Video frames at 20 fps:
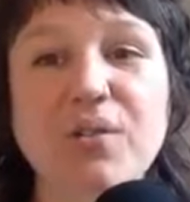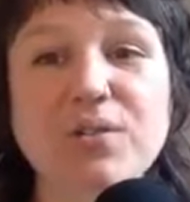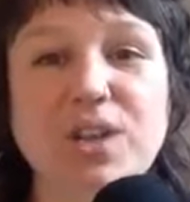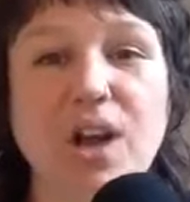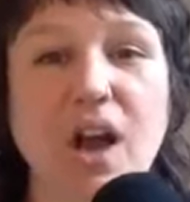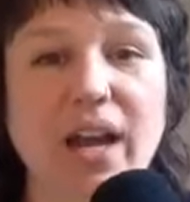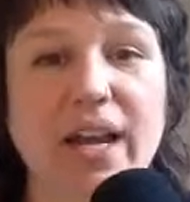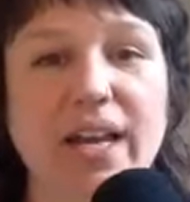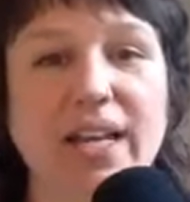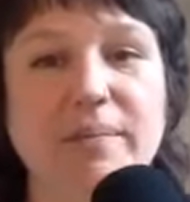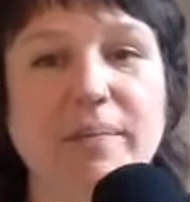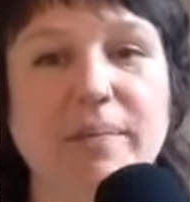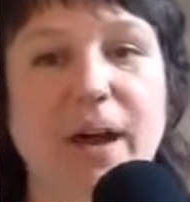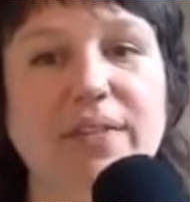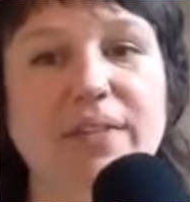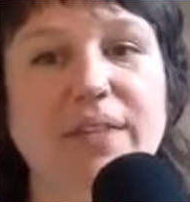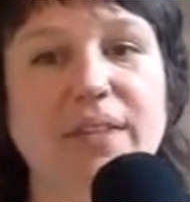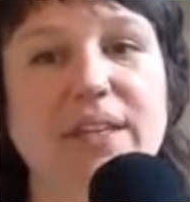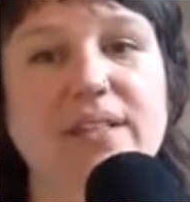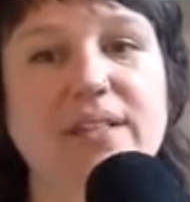talking about
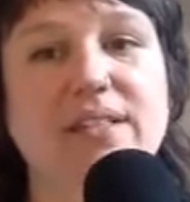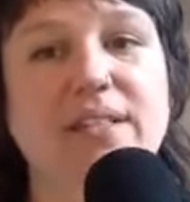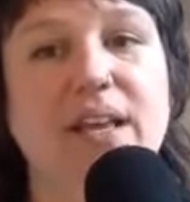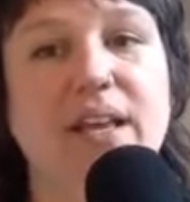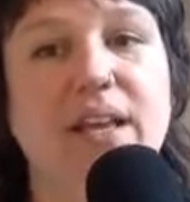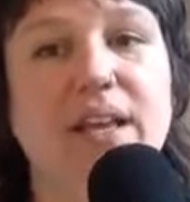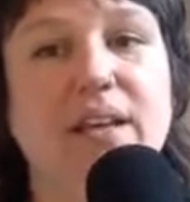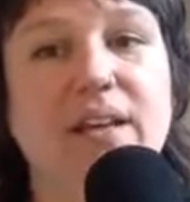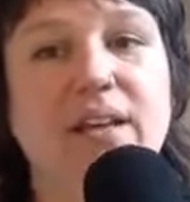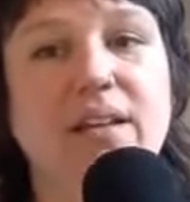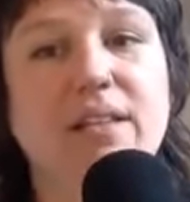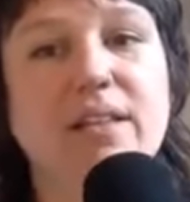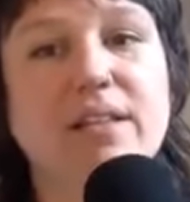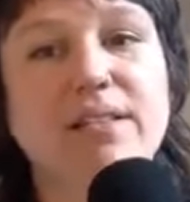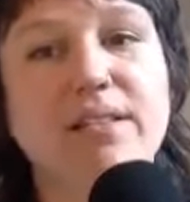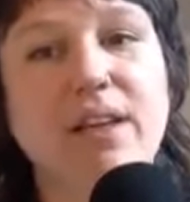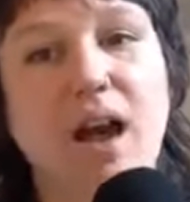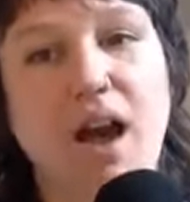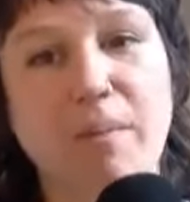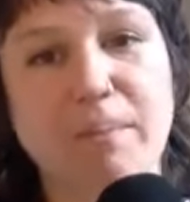this and the
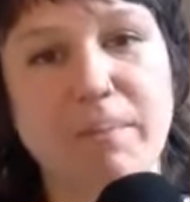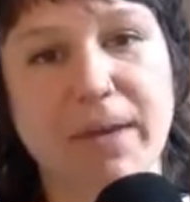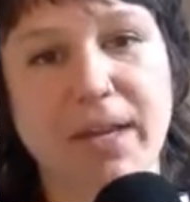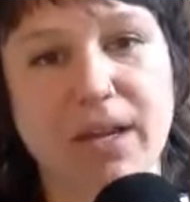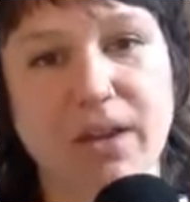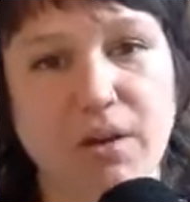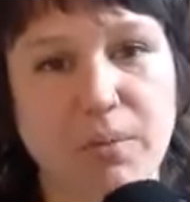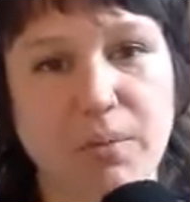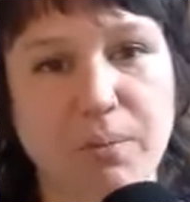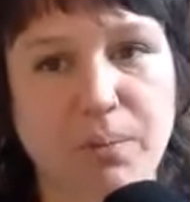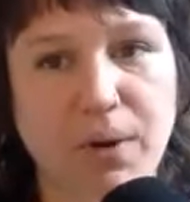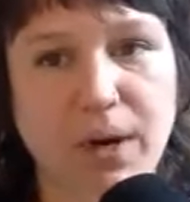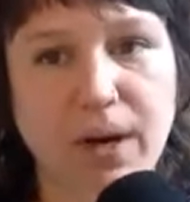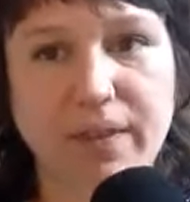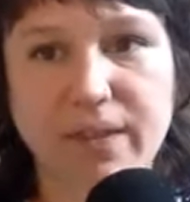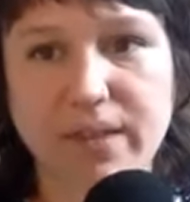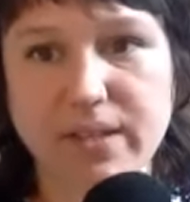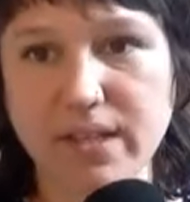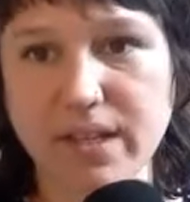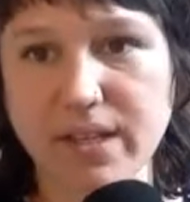topic or bringing
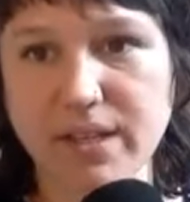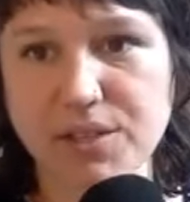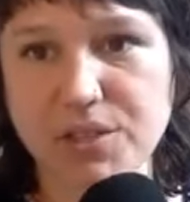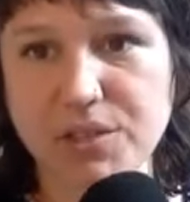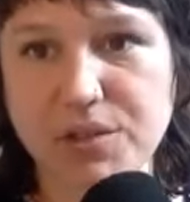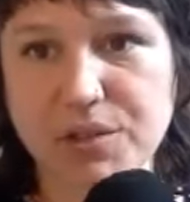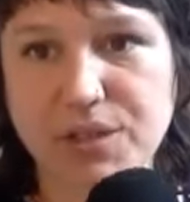this into